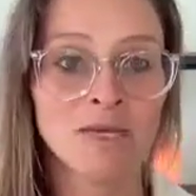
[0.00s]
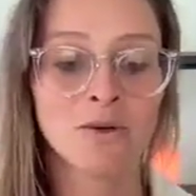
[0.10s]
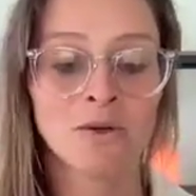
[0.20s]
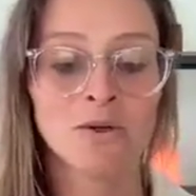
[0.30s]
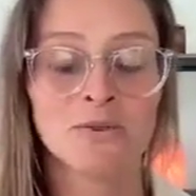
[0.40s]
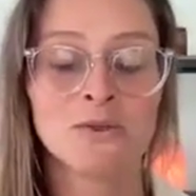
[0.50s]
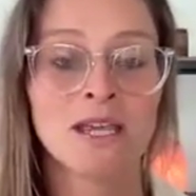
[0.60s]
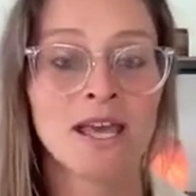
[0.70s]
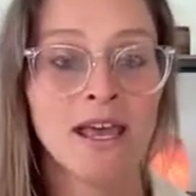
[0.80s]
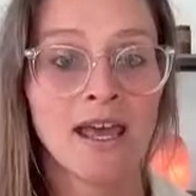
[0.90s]
I've seen
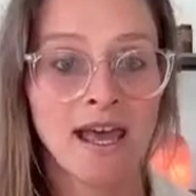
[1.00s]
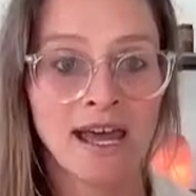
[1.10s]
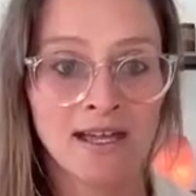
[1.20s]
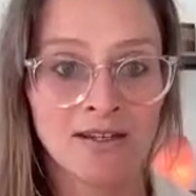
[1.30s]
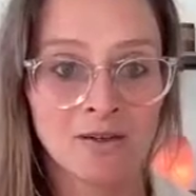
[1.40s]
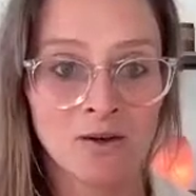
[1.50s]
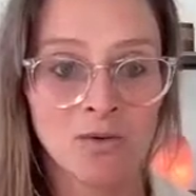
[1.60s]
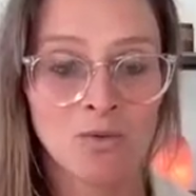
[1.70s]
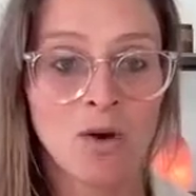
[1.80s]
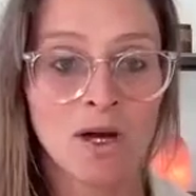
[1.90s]
people who's
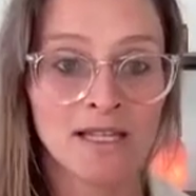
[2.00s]
had,